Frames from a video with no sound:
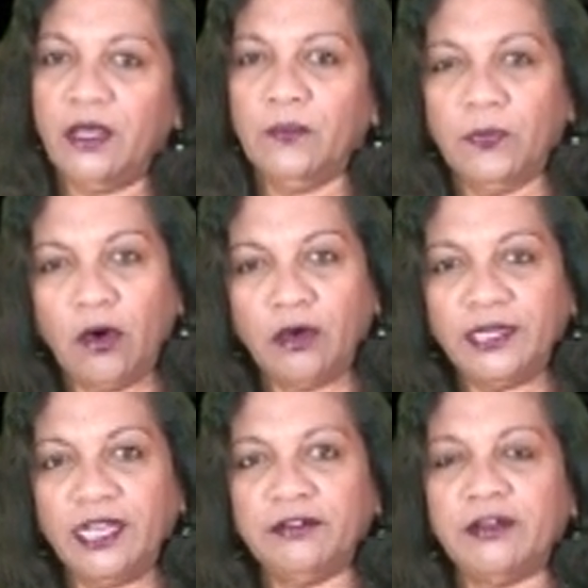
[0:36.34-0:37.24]

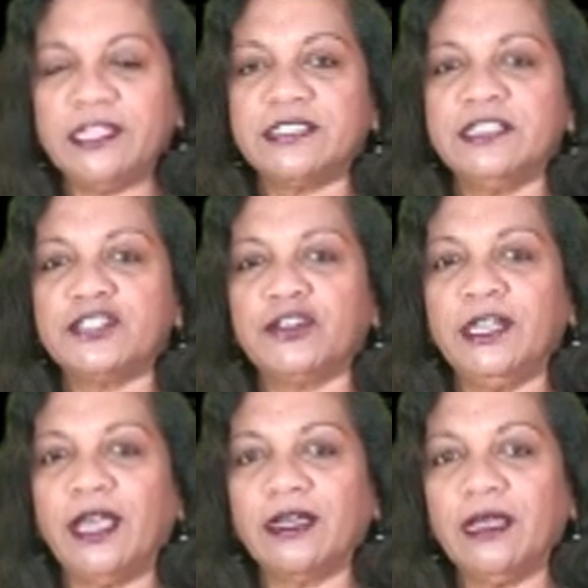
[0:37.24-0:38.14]
Born and raised in
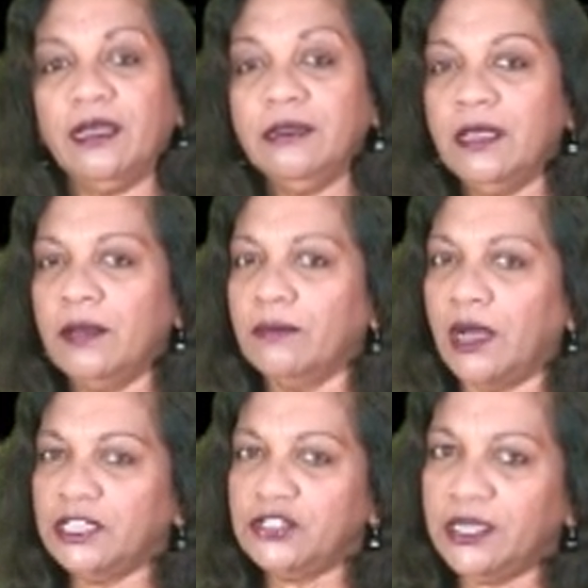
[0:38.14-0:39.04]
Sri Lanka,
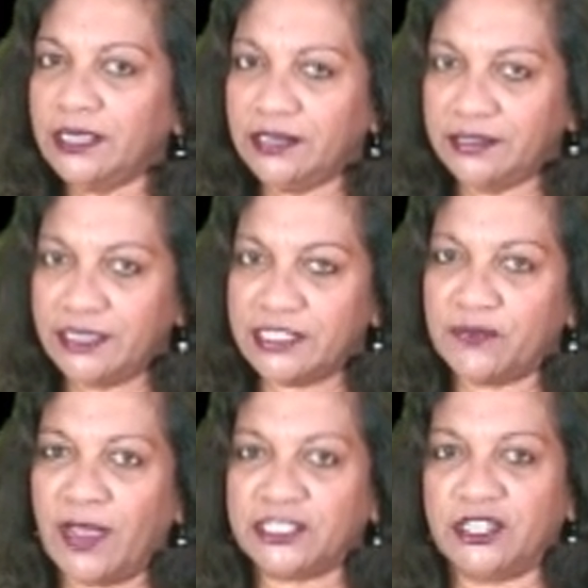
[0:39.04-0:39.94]
Manjula earned his
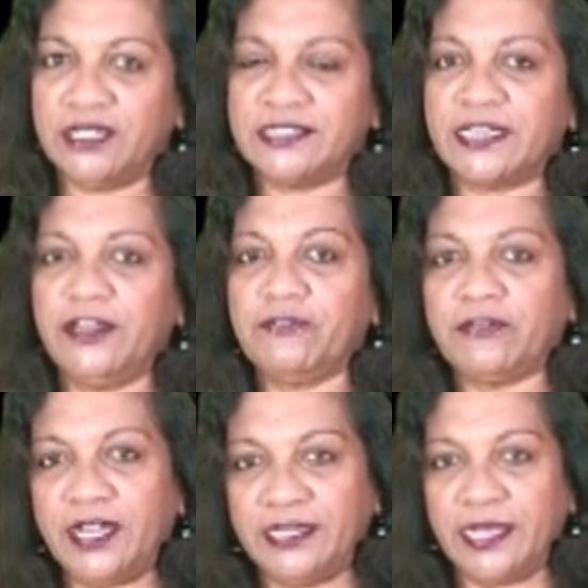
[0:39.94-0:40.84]
bachelor's in
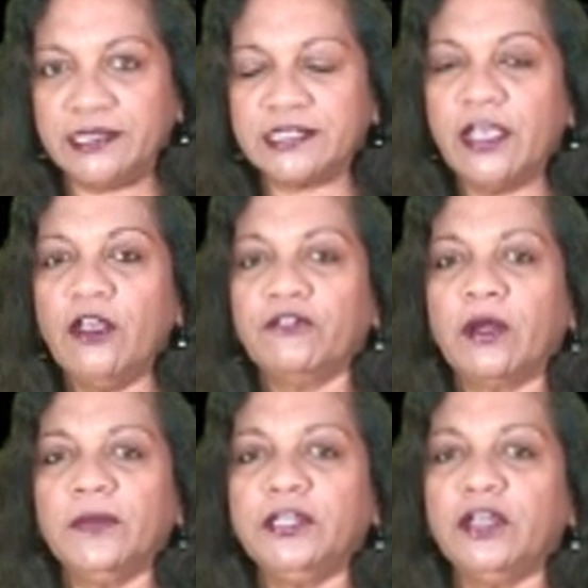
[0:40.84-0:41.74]
finance
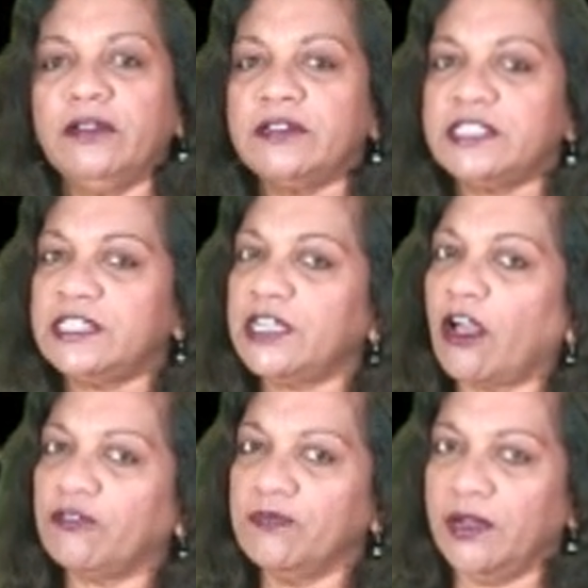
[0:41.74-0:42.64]
from the University
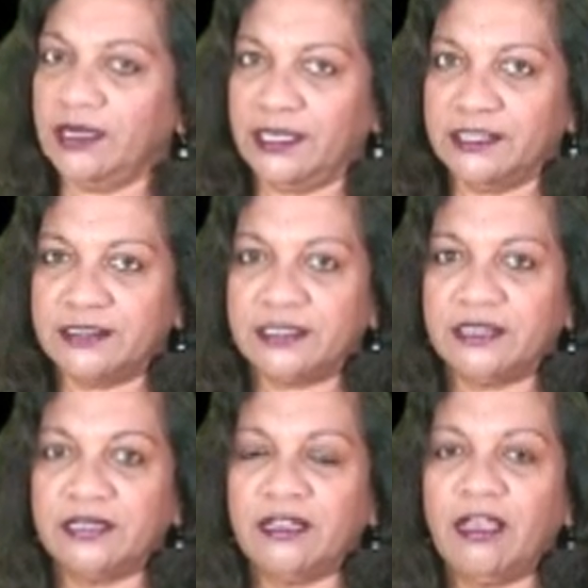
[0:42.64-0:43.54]
of Maryland.
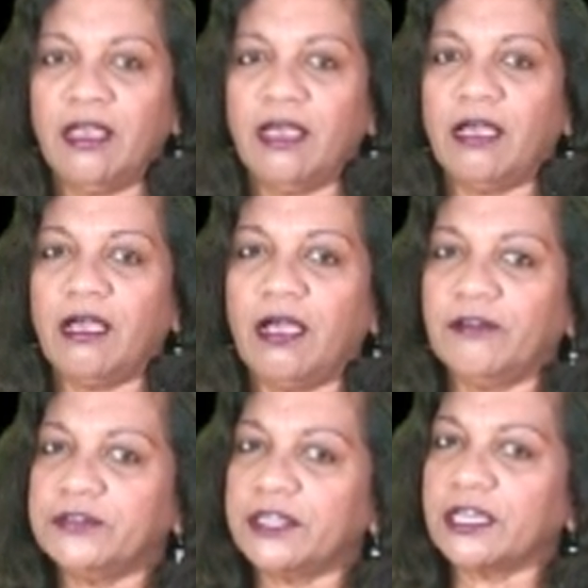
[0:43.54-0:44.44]

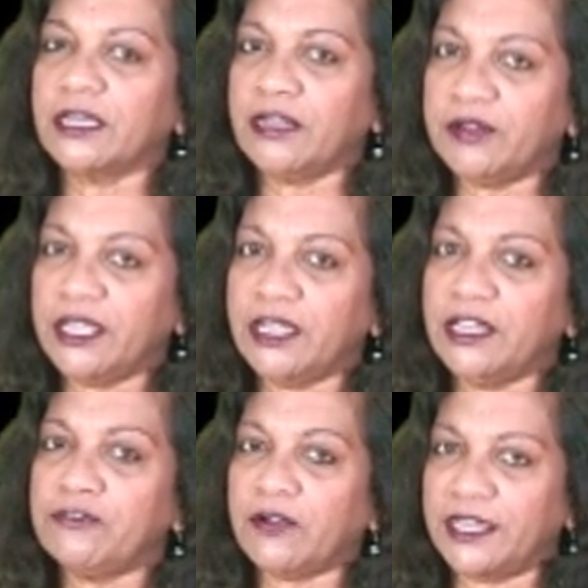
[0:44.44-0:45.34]
After a career
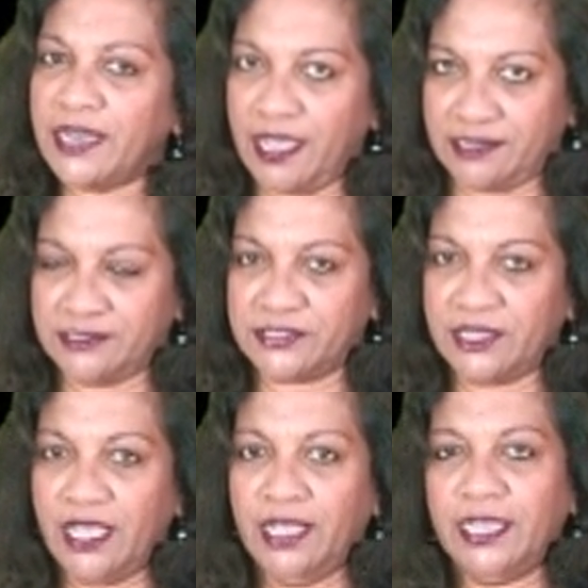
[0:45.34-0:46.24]
in finance,
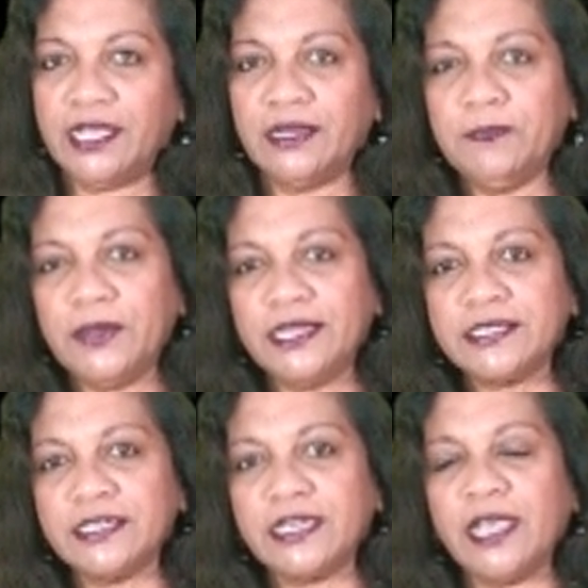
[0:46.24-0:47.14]
he
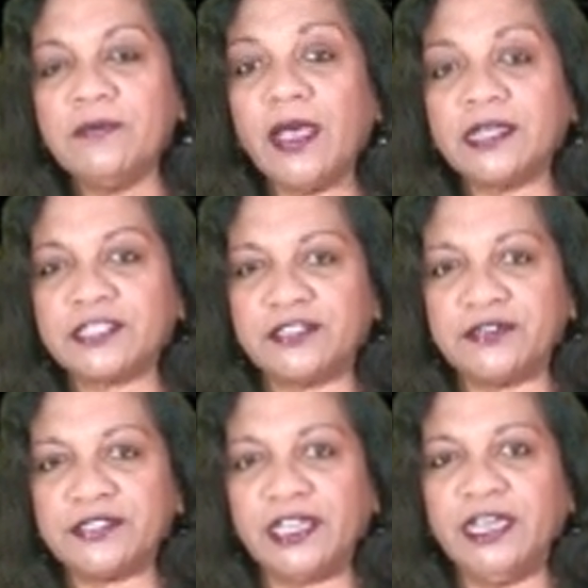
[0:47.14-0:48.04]
completed a
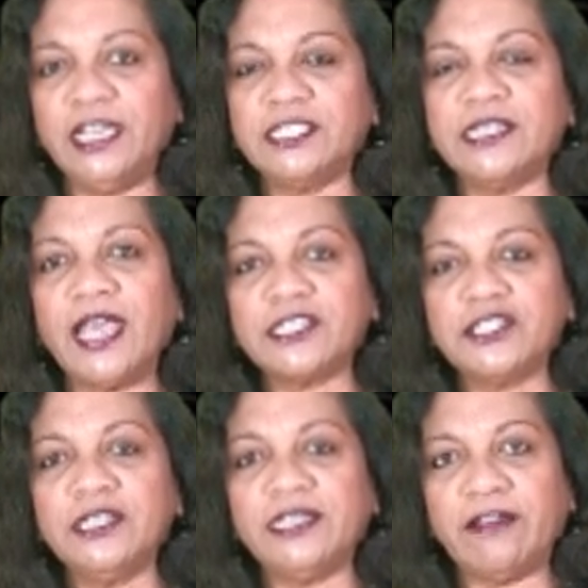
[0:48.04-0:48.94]
master's in
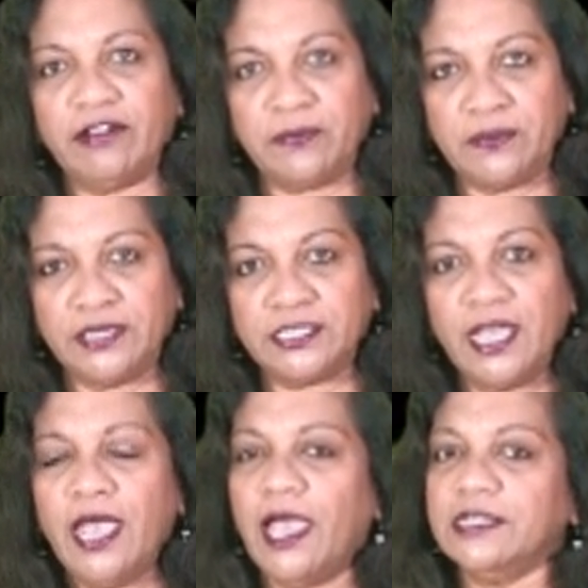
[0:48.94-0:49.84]
international development
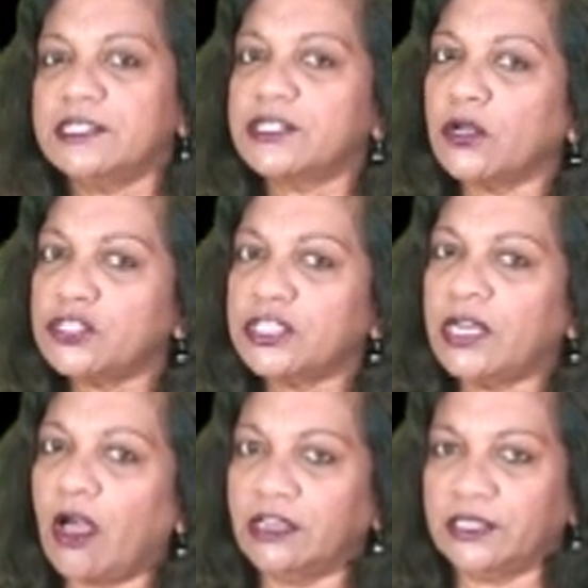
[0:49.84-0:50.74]
and social
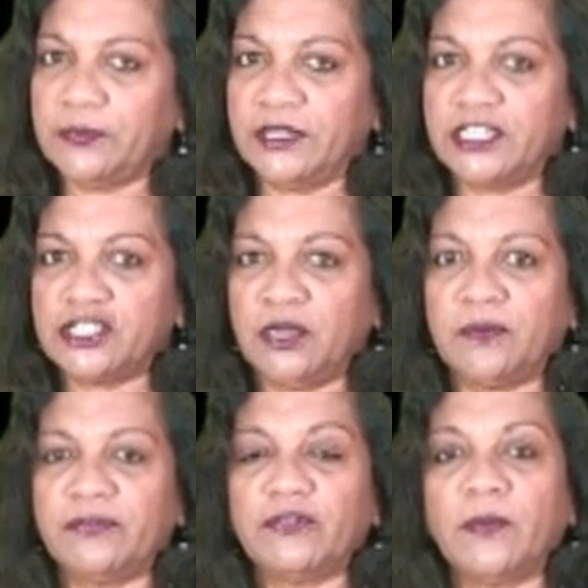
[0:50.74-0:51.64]
entrepreneurship
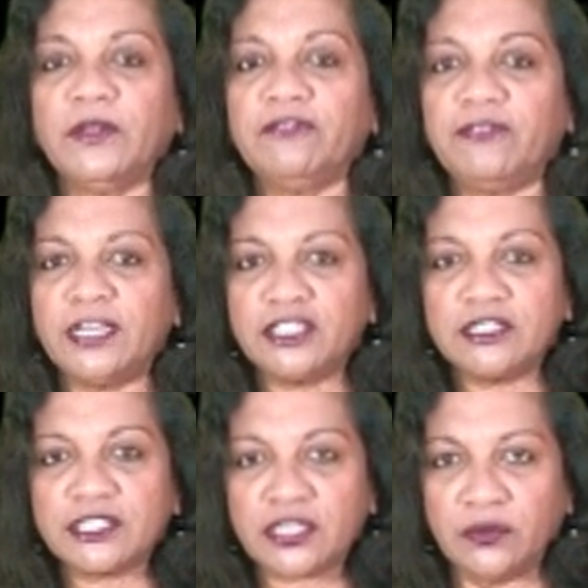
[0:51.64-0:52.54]
from the Fletcher
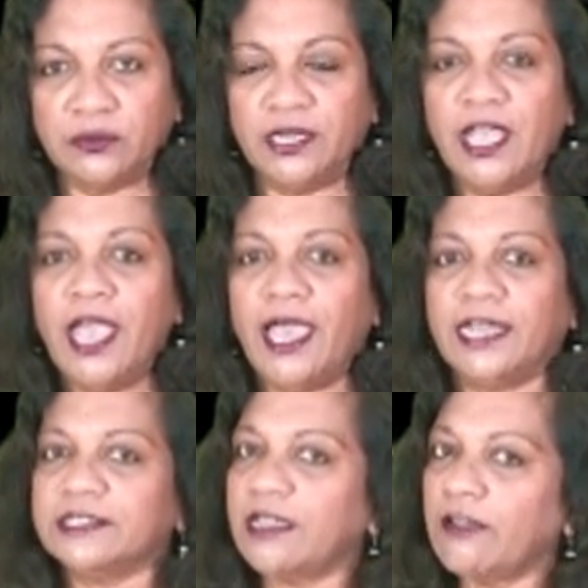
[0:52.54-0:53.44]
School
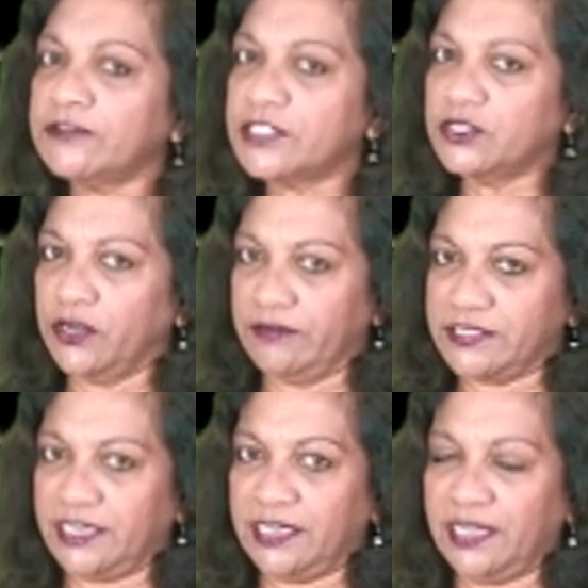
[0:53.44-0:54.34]
at Tufts
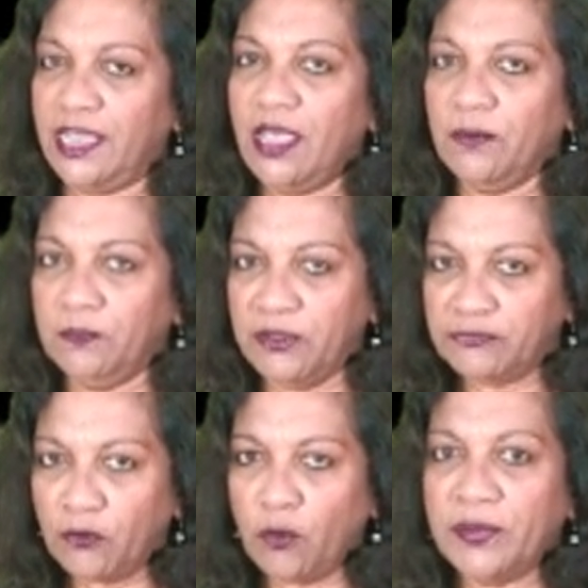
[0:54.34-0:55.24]
University
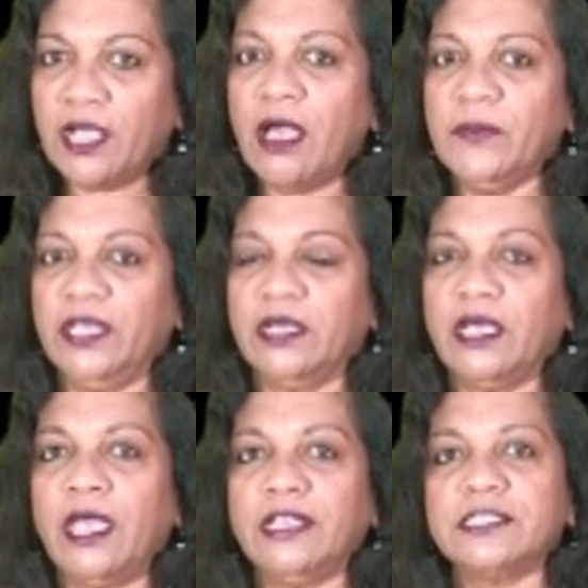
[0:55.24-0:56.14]
before becoming
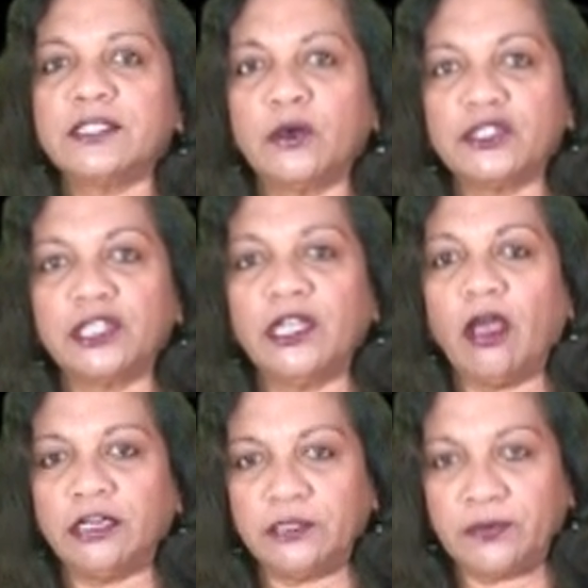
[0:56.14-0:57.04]
a social
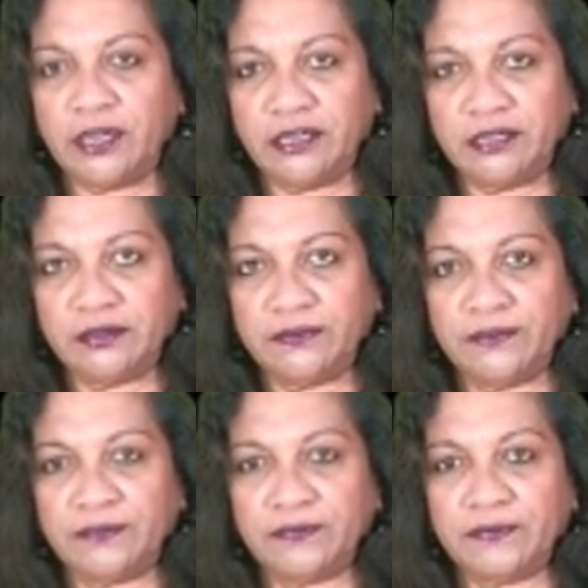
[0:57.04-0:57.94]
entrepreneur.
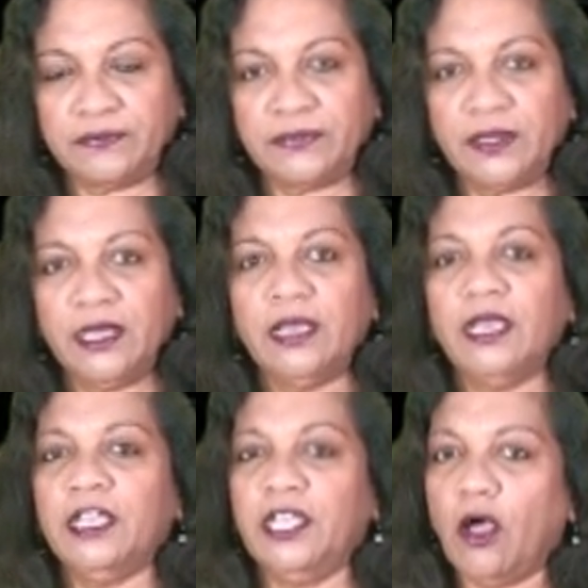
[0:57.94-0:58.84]

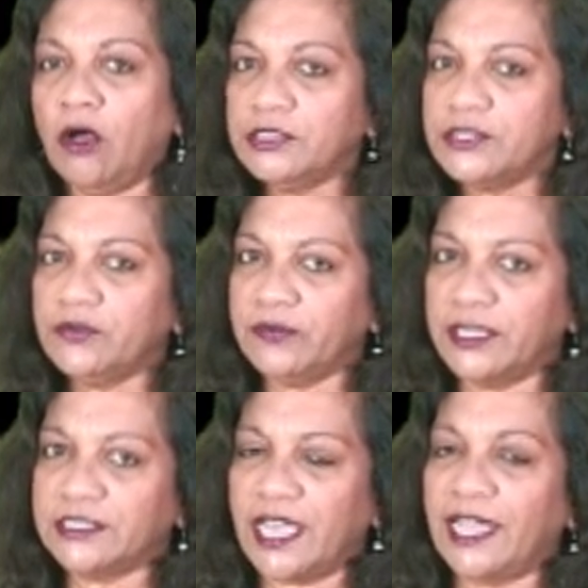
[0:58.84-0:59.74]
He also
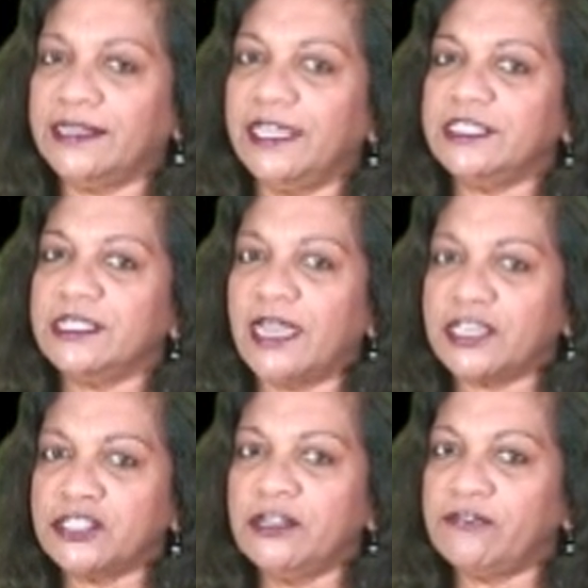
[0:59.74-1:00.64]
worked at the
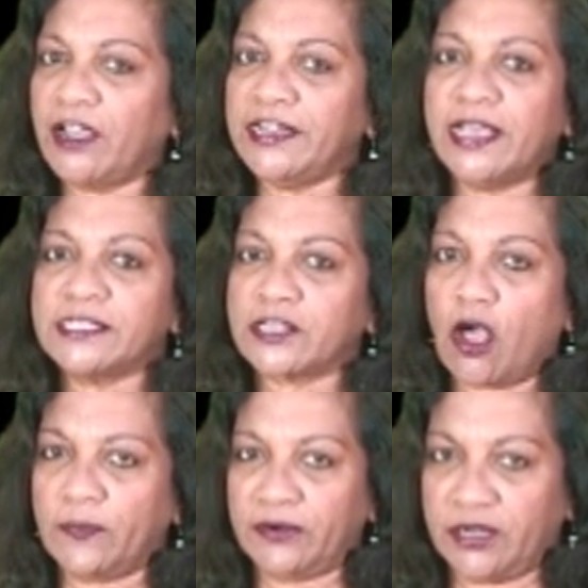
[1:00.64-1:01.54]
International Finance
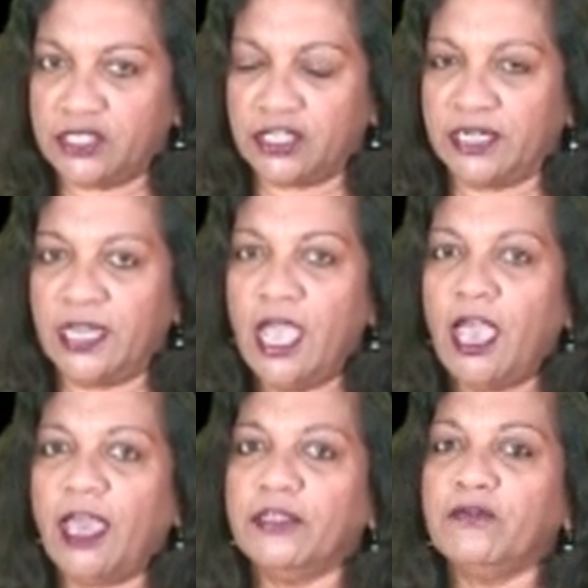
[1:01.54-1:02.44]
Corporation
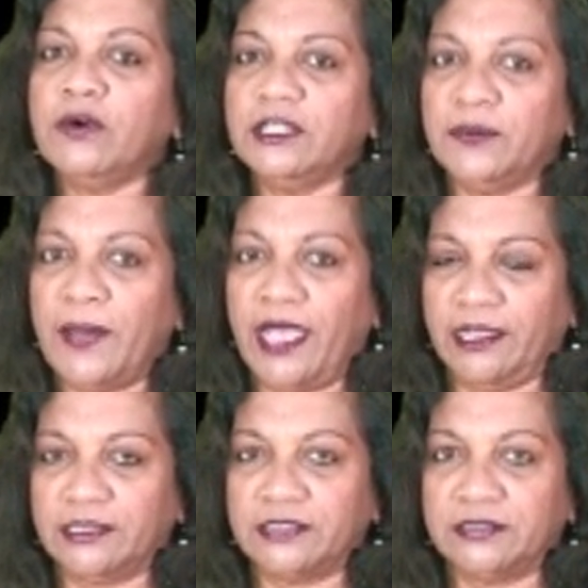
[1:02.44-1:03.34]
at the World Bank.